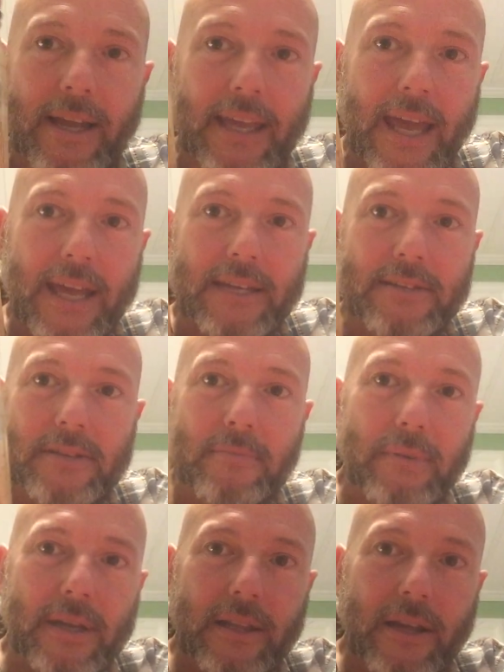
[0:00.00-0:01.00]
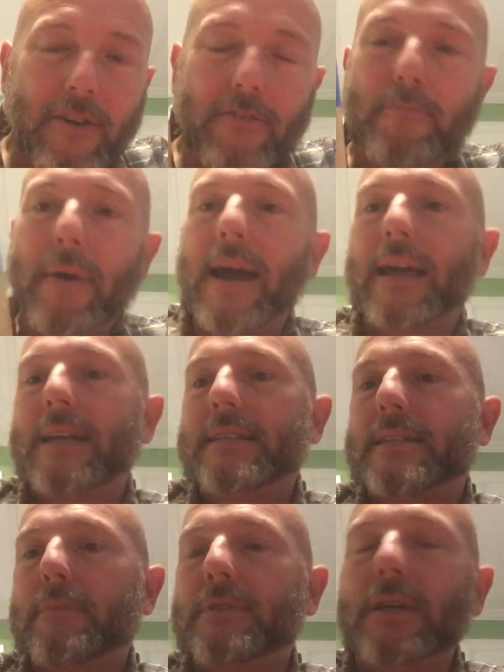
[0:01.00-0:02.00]
I canned some meatloaf back
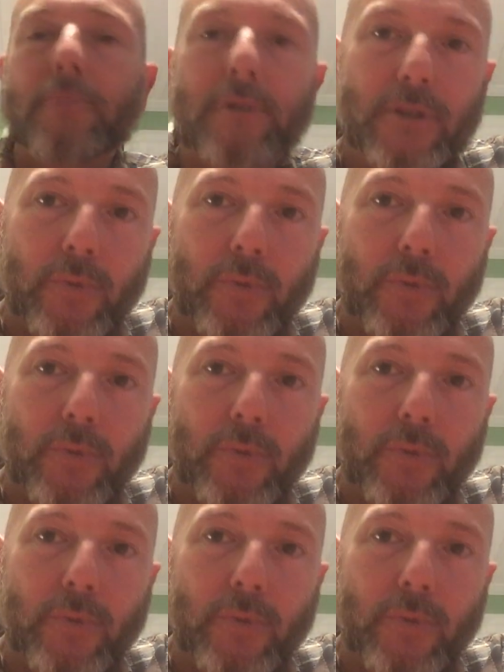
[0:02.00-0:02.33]
in September